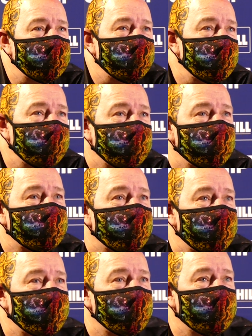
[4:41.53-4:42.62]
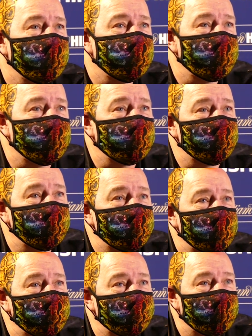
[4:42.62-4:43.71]
I think that was pretty good because we were
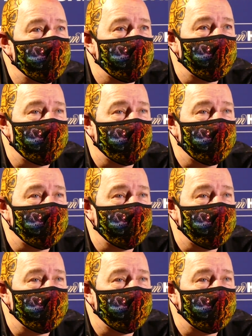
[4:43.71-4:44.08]
just like,